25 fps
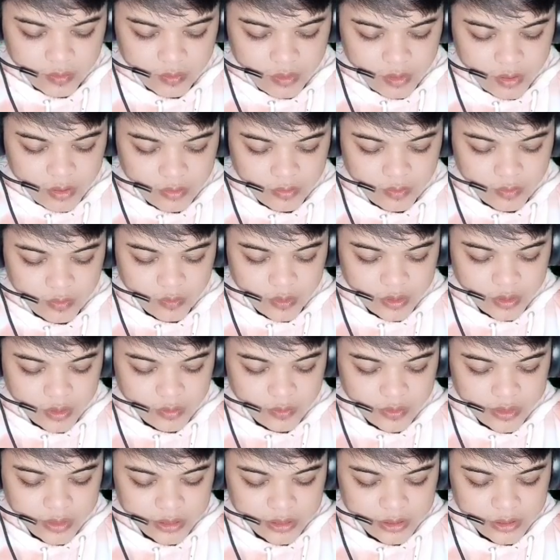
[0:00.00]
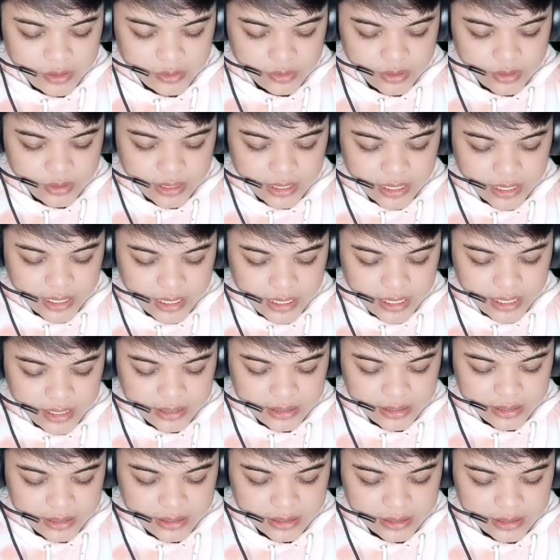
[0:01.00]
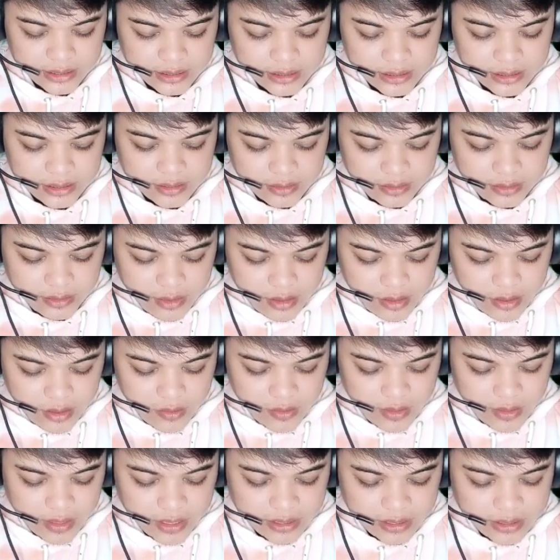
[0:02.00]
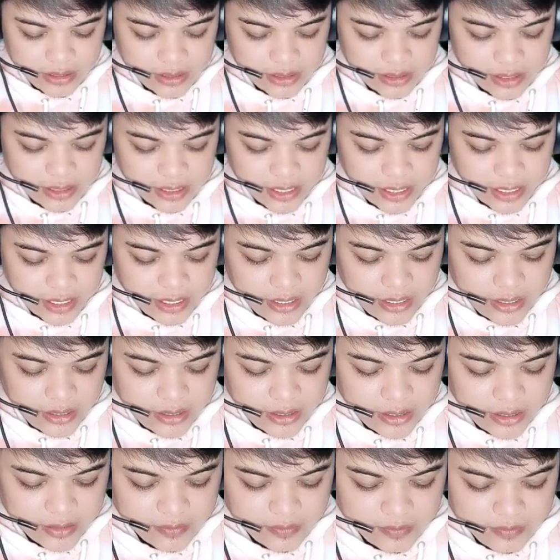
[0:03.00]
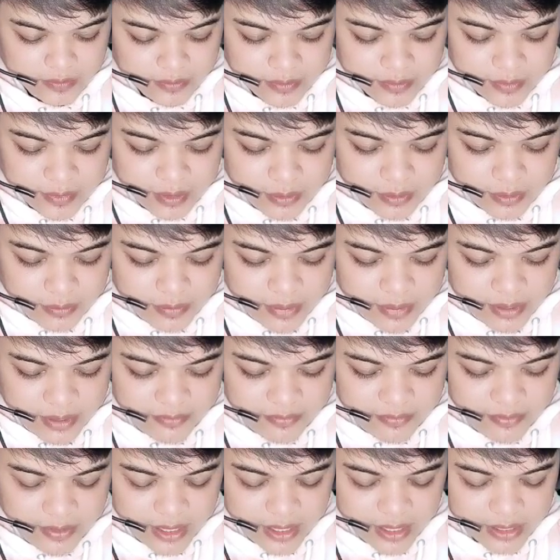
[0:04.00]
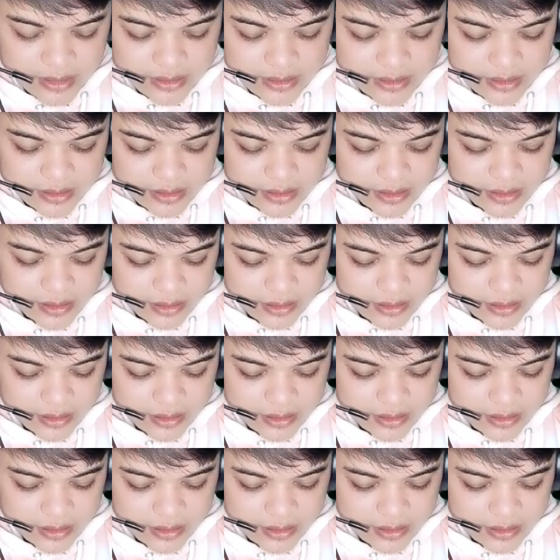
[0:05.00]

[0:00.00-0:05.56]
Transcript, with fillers: What will we do guys? Oh this here my face